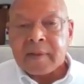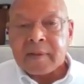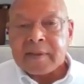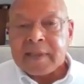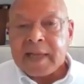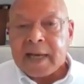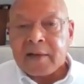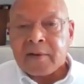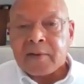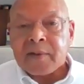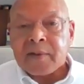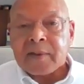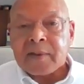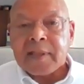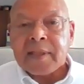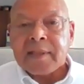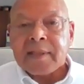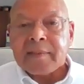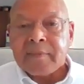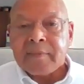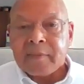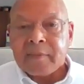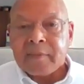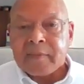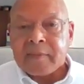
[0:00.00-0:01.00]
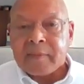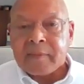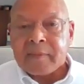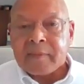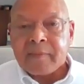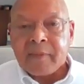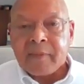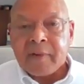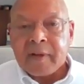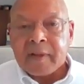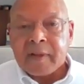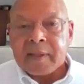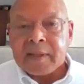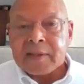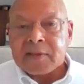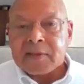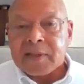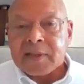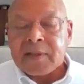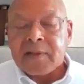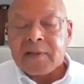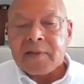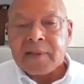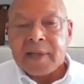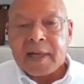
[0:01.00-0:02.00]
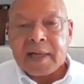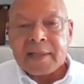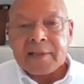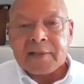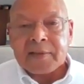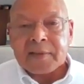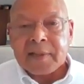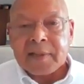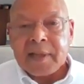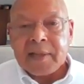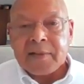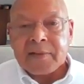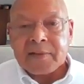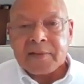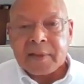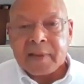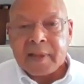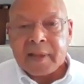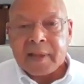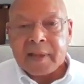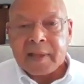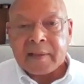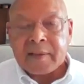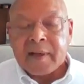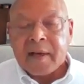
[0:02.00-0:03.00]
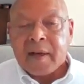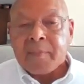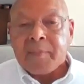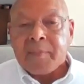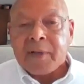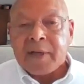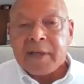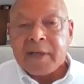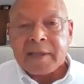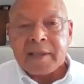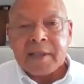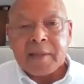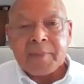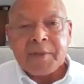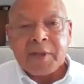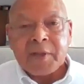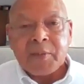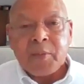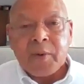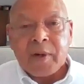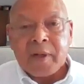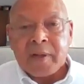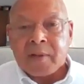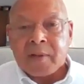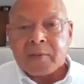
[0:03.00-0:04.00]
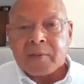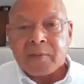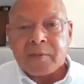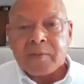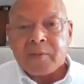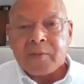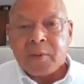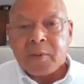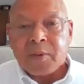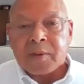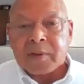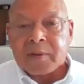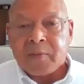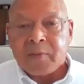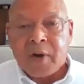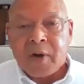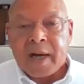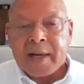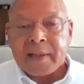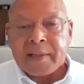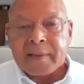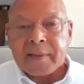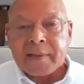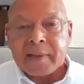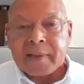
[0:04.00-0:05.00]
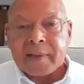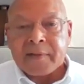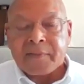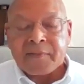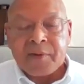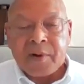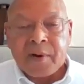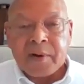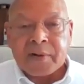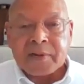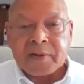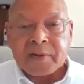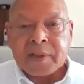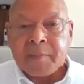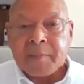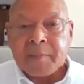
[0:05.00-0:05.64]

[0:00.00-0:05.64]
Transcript: not only, let's say, the United States at hand, but it could be worldwide as far as.